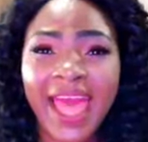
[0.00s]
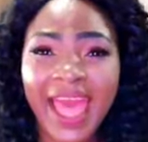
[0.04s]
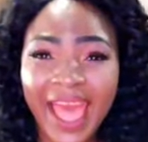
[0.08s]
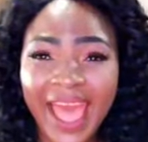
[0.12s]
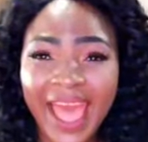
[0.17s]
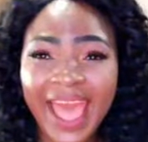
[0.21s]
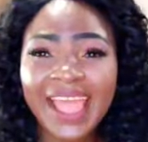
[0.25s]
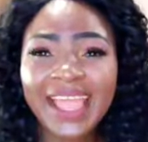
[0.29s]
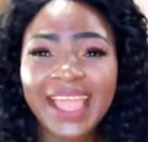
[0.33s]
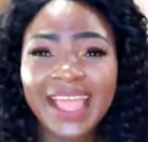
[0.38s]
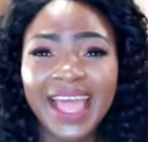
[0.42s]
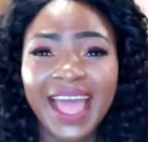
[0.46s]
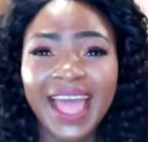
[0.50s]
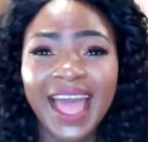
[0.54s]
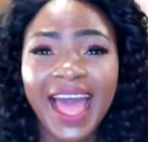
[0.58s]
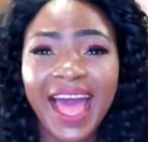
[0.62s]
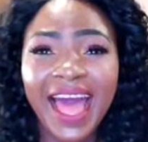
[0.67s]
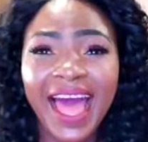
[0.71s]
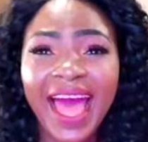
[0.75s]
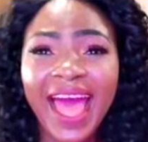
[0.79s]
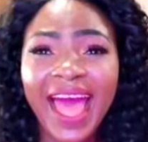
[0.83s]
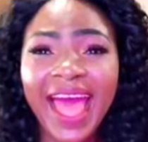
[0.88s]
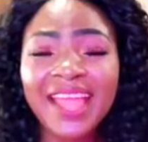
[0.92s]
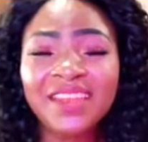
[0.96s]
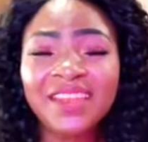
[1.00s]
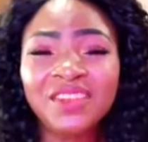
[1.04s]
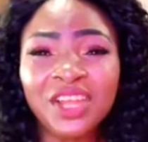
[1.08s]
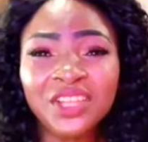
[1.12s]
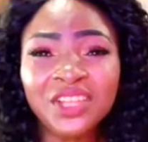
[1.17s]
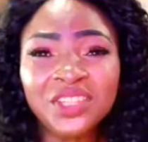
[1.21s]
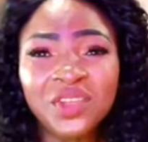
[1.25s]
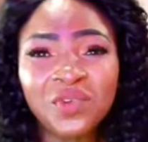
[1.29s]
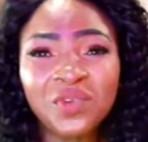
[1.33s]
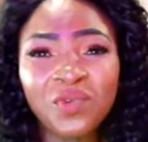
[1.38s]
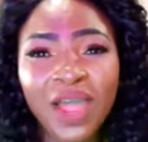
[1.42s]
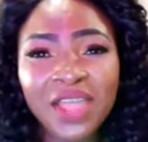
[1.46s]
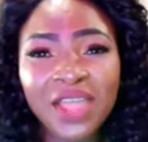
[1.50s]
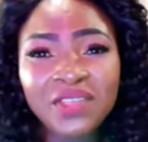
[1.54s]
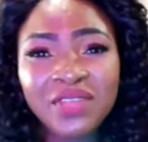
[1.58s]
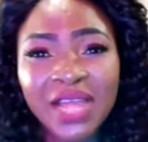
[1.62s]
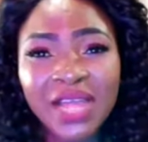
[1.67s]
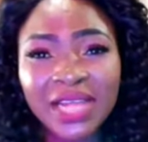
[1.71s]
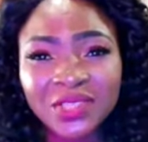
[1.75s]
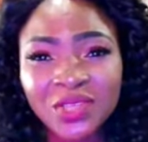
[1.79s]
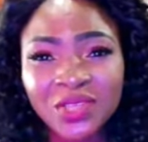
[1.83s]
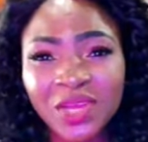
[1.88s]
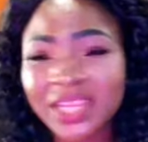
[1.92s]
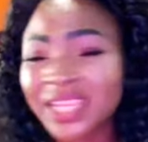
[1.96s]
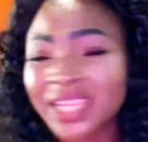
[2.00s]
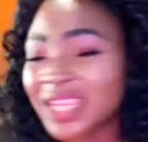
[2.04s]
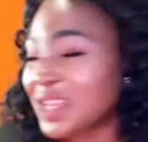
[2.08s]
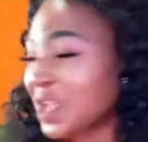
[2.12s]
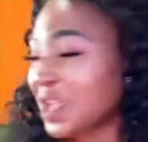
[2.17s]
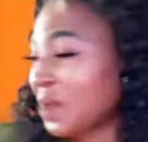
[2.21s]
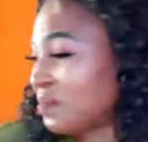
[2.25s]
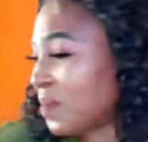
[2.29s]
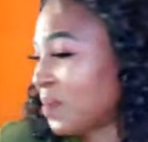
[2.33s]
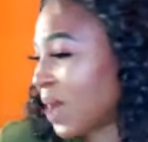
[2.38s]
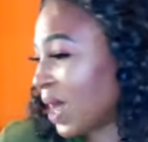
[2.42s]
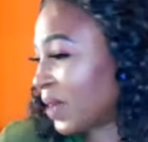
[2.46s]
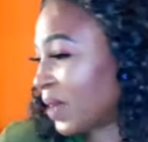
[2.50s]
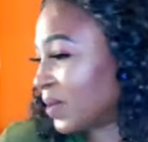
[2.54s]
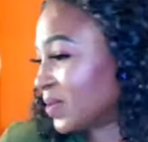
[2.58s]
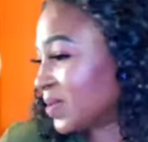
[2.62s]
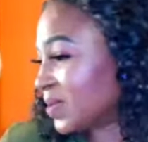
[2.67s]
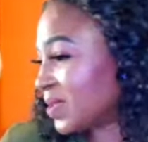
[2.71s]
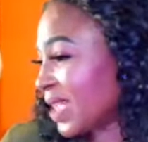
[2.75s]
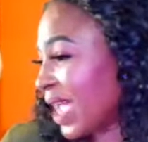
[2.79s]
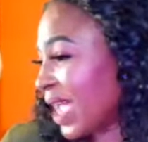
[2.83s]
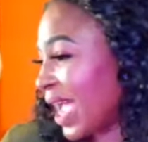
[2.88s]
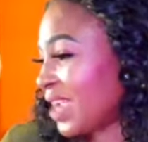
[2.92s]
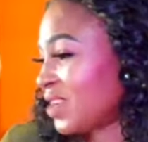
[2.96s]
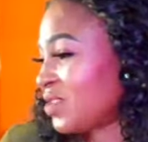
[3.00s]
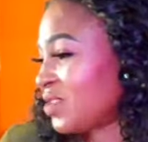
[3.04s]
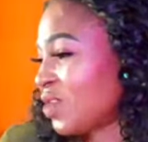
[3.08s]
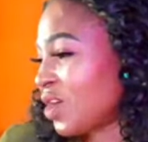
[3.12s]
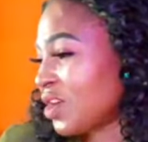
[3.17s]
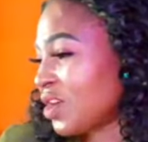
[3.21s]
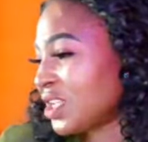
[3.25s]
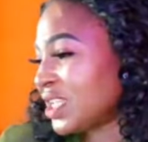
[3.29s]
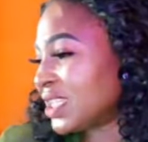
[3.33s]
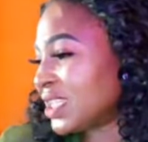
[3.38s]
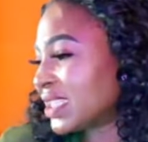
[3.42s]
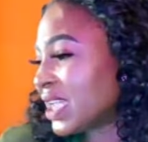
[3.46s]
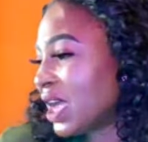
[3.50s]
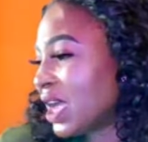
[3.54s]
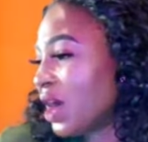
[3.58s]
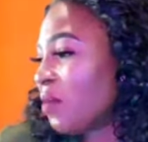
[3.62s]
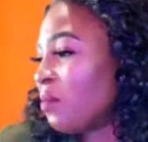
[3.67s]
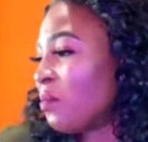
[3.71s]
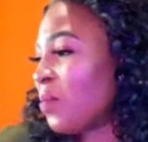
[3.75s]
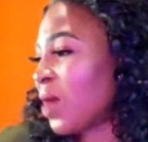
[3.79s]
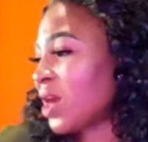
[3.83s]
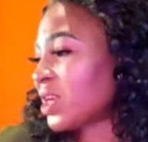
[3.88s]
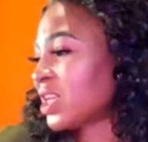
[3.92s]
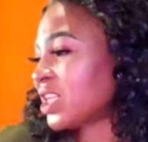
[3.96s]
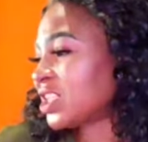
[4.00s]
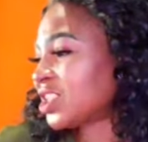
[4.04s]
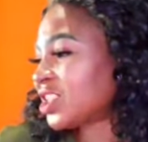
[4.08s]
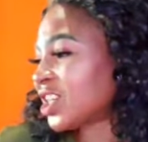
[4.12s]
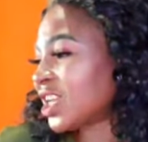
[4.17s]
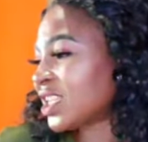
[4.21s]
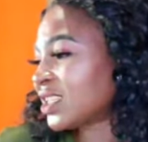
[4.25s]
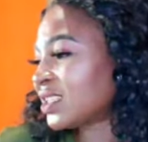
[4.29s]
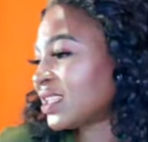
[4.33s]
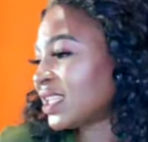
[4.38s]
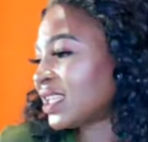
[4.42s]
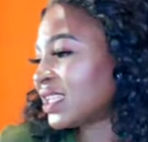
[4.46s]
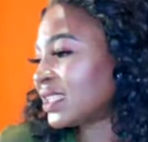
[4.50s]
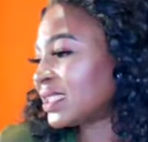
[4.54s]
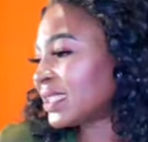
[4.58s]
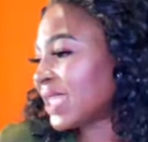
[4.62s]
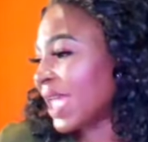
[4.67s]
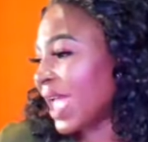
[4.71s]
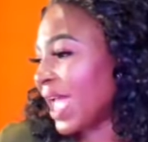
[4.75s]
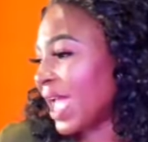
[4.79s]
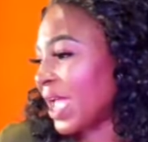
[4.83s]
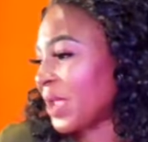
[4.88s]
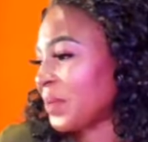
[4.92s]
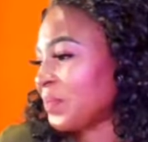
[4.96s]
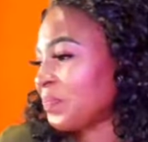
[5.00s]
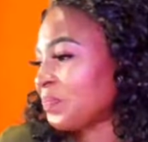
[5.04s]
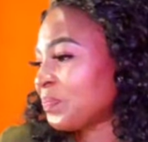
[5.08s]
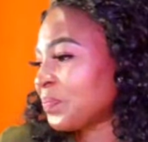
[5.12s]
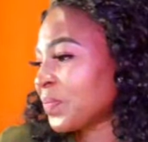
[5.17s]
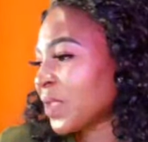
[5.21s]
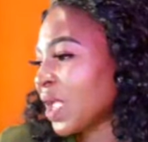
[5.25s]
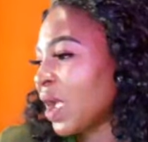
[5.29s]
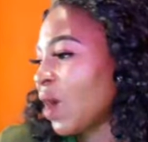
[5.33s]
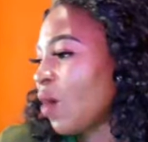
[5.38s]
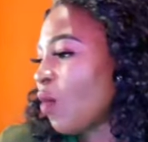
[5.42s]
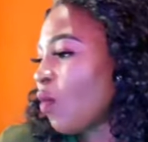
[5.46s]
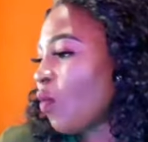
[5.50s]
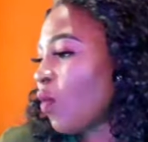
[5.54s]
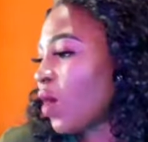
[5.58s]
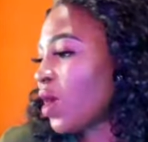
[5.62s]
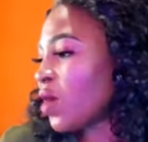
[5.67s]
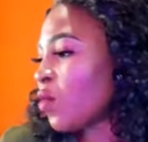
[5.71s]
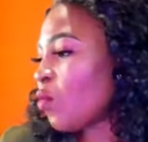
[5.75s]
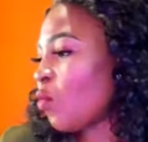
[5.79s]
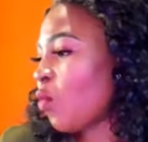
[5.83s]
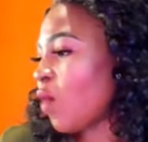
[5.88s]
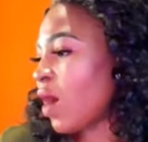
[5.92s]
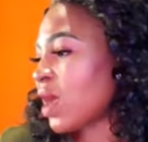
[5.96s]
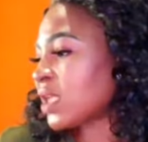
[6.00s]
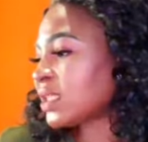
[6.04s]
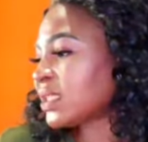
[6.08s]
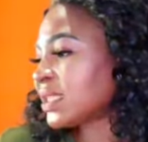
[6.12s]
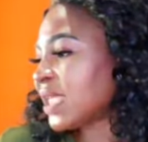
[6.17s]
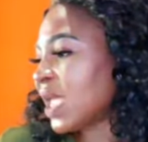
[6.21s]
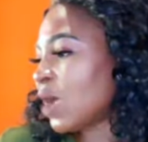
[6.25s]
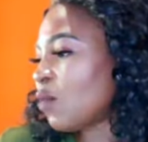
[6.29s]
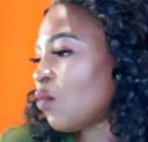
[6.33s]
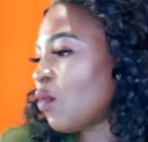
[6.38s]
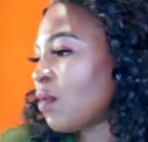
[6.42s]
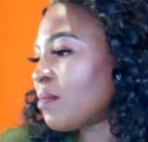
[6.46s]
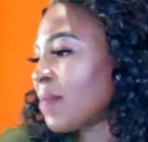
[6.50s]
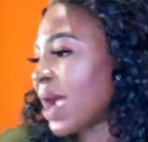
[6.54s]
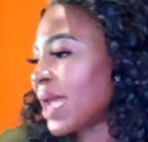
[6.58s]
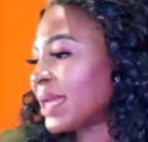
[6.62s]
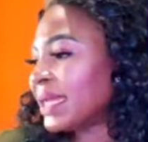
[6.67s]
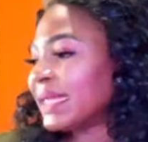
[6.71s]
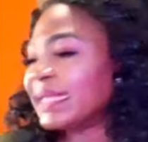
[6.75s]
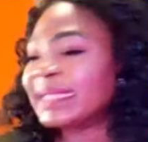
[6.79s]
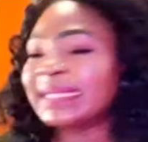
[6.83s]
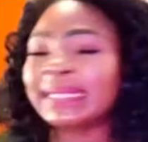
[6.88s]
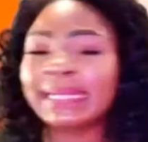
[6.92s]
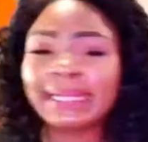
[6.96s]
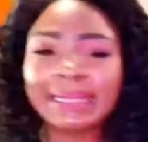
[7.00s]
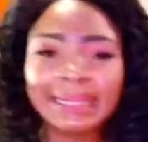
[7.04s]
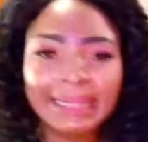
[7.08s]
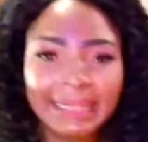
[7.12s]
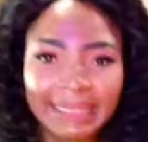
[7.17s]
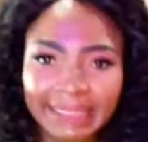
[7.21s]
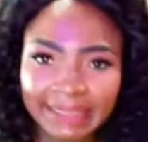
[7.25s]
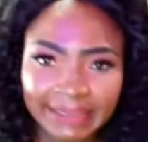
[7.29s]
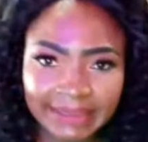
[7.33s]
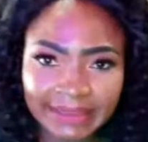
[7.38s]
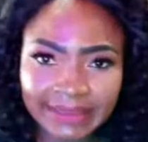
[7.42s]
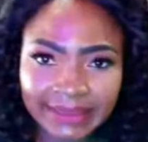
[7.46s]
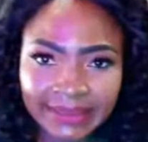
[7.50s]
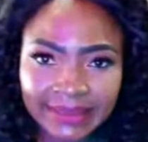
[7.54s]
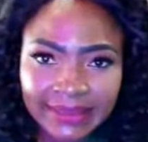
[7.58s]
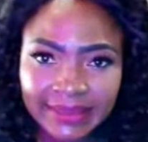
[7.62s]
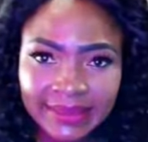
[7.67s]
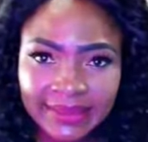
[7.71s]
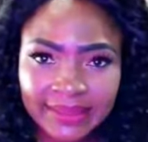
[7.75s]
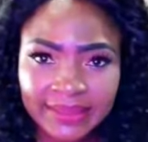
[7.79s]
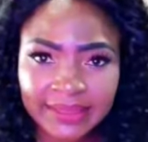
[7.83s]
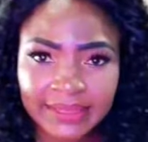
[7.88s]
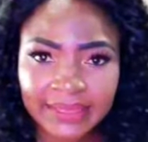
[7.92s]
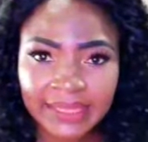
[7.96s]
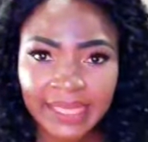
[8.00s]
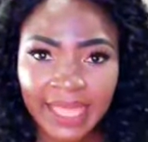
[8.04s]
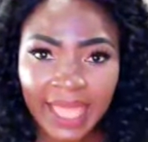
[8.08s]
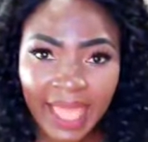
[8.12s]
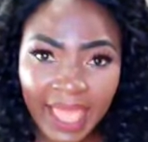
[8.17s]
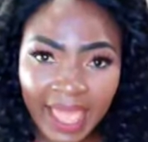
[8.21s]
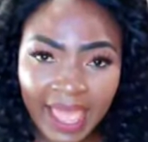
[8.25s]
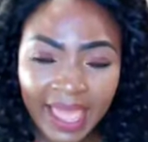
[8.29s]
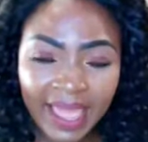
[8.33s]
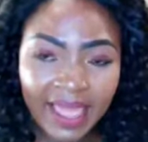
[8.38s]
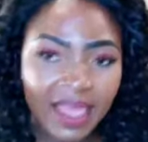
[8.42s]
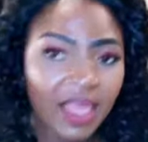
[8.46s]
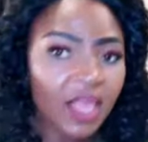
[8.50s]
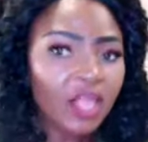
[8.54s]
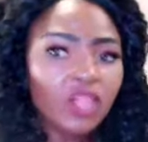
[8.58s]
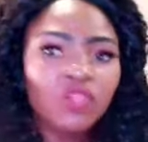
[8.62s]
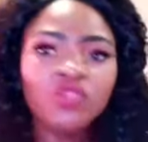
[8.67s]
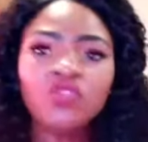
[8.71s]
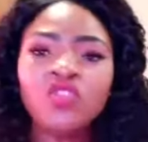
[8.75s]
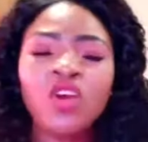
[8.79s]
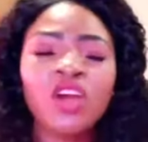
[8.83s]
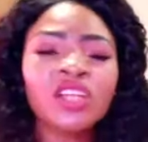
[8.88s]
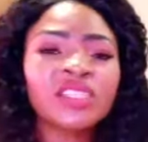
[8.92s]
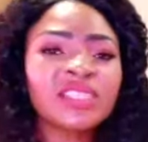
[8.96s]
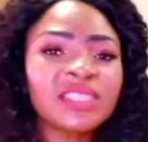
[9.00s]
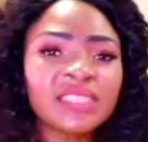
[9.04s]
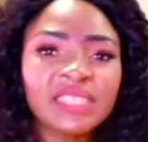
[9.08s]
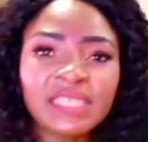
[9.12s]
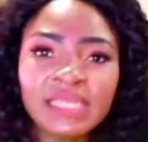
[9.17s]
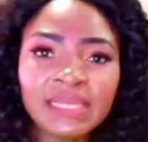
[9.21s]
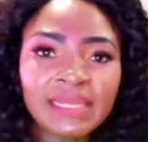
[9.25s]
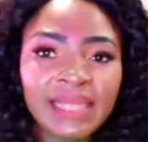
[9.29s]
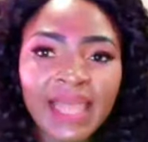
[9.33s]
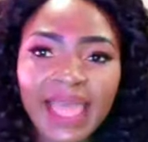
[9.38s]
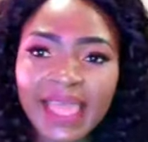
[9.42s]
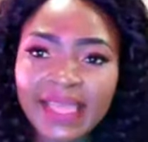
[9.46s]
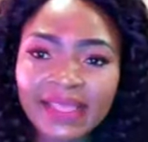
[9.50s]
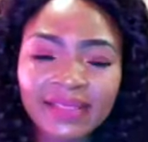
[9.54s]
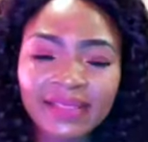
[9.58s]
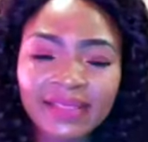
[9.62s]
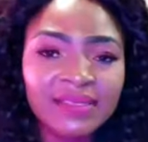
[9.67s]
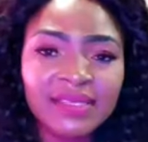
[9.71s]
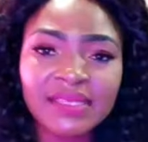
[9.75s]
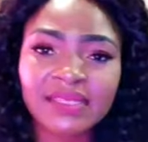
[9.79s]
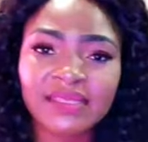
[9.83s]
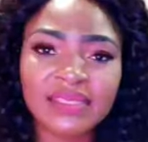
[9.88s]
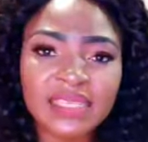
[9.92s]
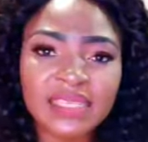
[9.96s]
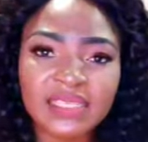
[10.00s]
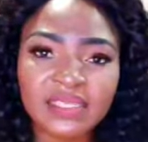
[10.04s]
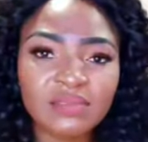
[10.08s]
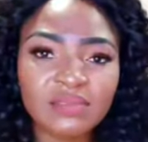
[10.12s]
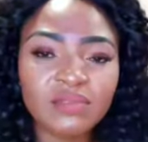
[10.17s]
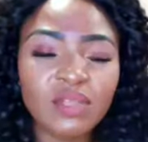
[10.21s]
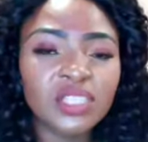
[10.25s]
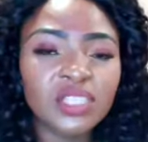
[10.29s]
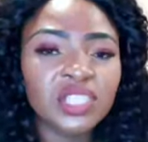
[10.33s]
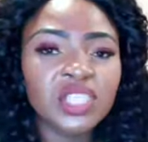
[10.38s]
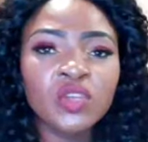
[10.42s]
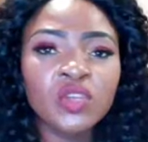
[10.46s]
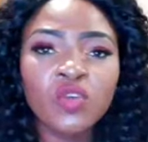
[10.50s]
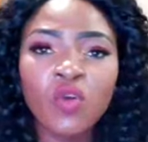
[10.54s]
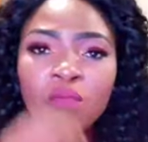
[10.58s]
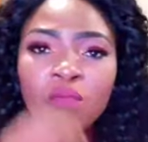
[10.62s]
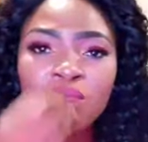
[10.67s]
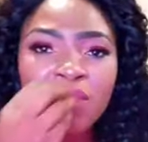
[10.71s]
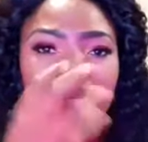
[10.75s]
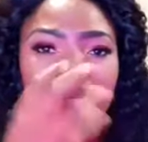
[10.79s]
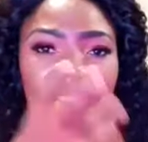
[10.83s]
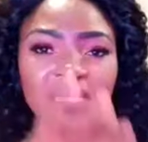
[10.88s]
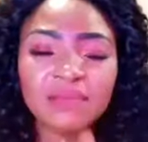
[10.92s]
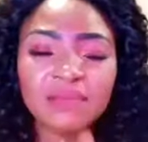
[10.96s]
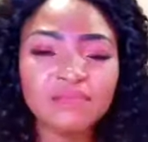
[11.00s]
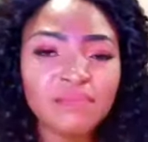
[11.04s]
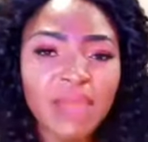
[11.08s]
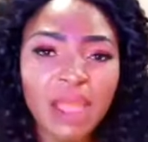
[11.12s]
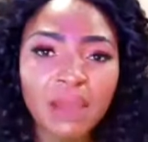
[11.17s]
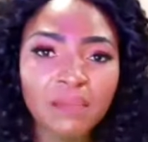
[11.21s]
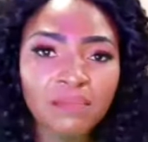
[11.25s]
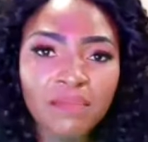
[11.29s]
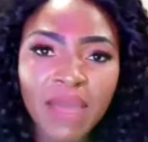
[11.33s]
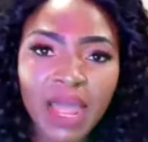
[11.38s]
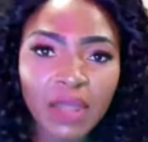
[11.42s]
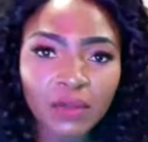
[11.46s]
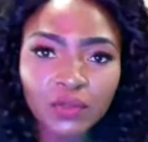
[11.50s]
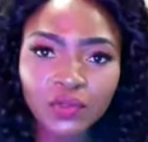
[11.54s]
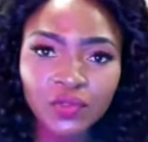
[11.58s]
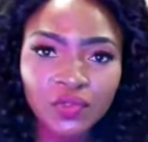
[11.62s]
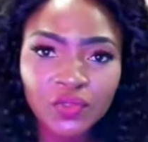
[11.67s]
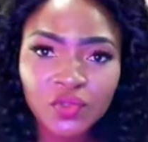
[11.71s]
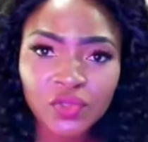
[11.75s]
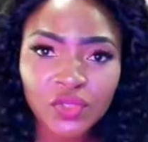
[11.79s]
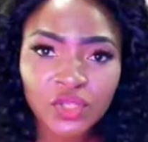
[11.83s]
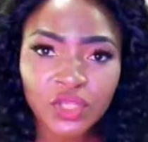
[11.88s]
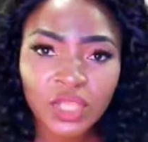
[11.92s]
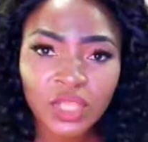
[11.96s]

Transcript: I know the one you are talking about. I know it. But the truth is, once a woman is clean, nothing like disease, nothing will make the man mouth